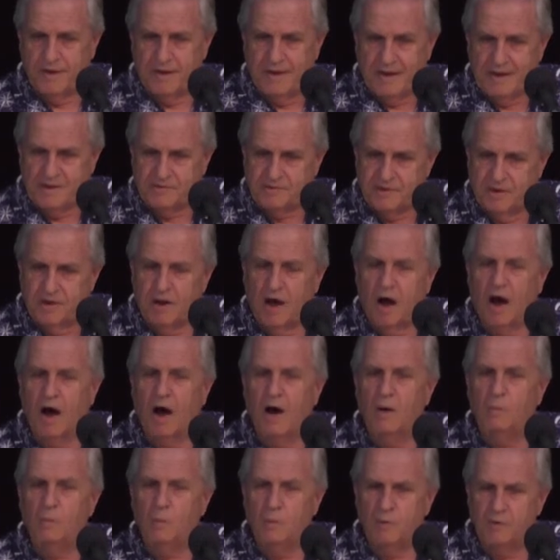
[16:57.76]
He said,
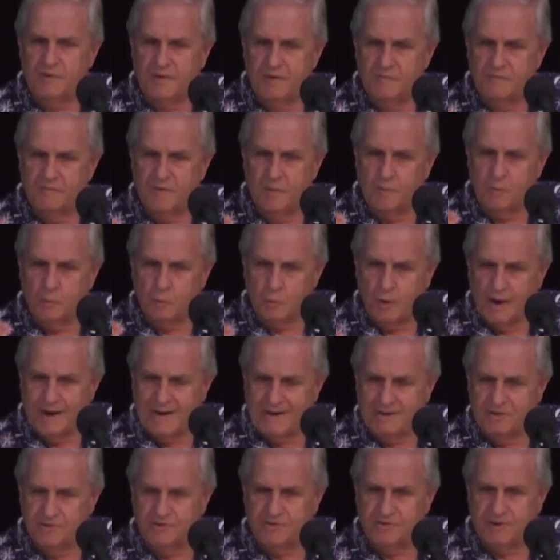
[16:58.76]
I will give them
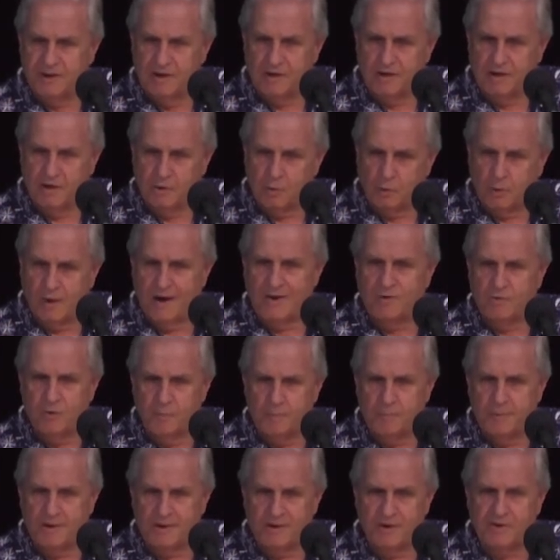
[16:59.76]
greater skill and greater
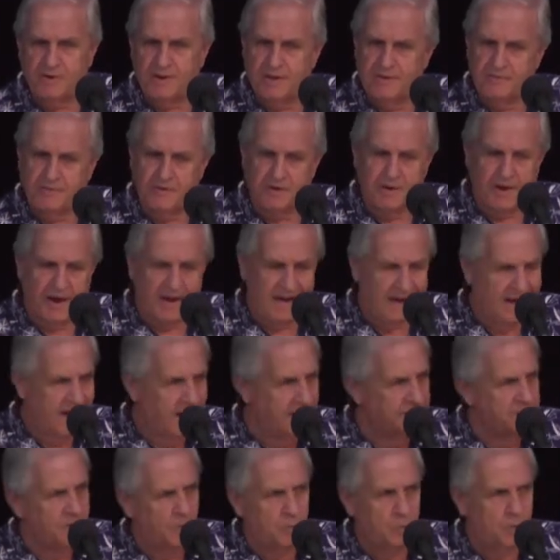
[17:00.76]
ability than they
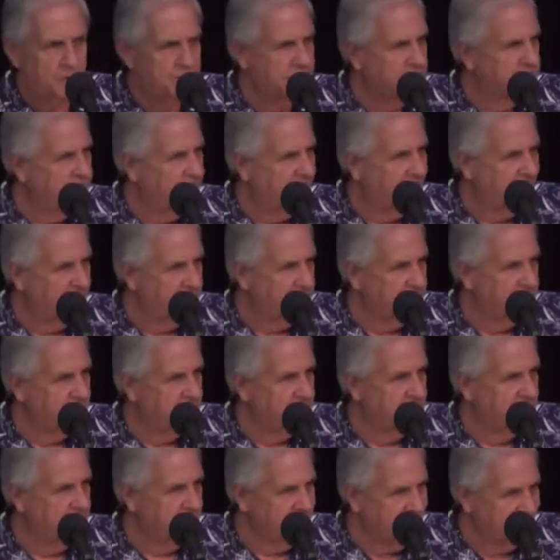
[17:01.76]
ever would have had
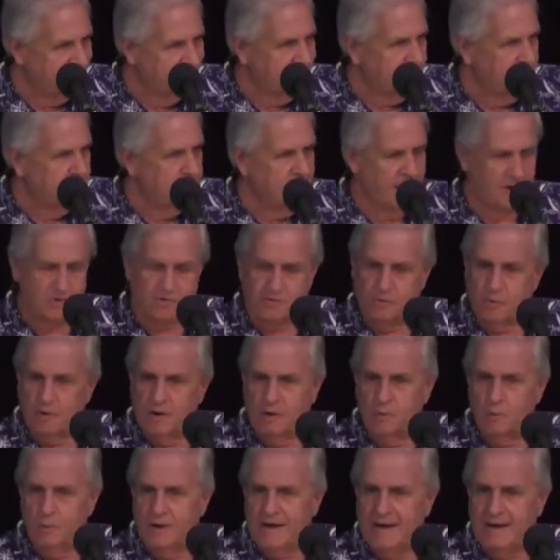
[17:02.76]
in the natural
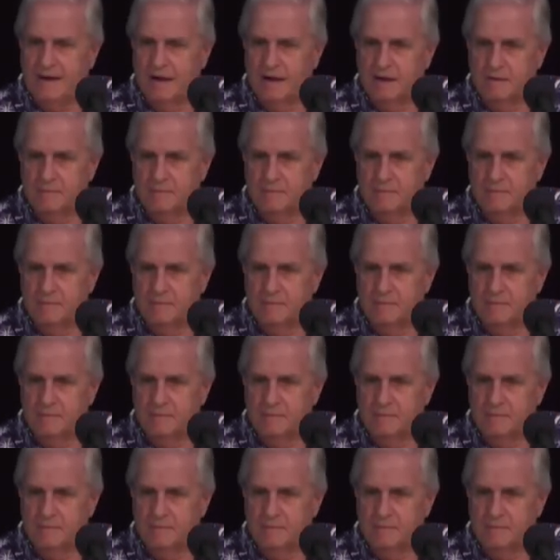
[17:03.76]
arena.